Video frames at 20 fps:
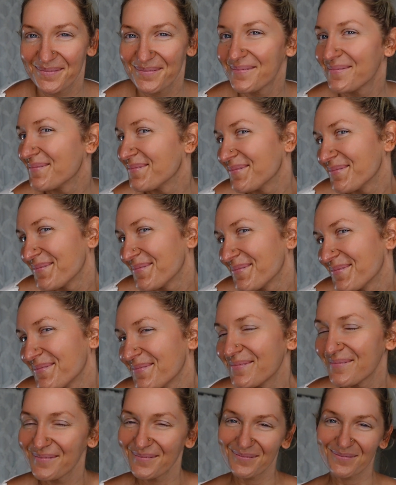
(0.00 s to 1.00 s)
This
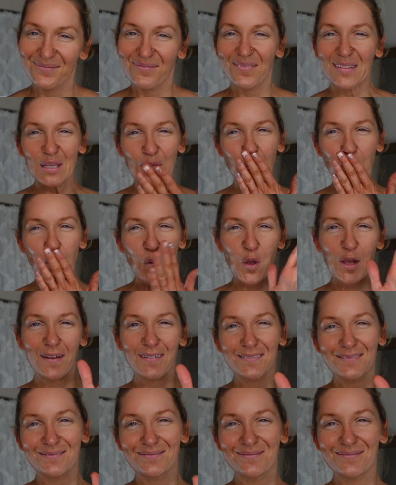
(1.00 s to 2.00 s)
formula does not
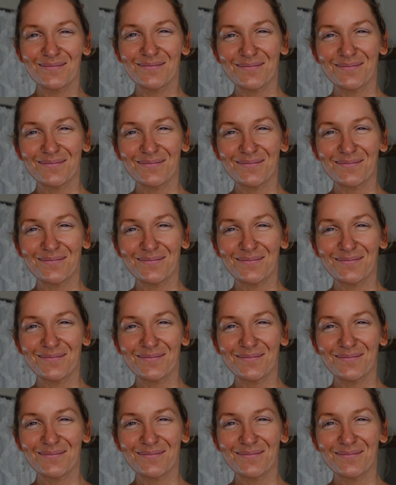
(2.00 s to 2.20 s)
claim to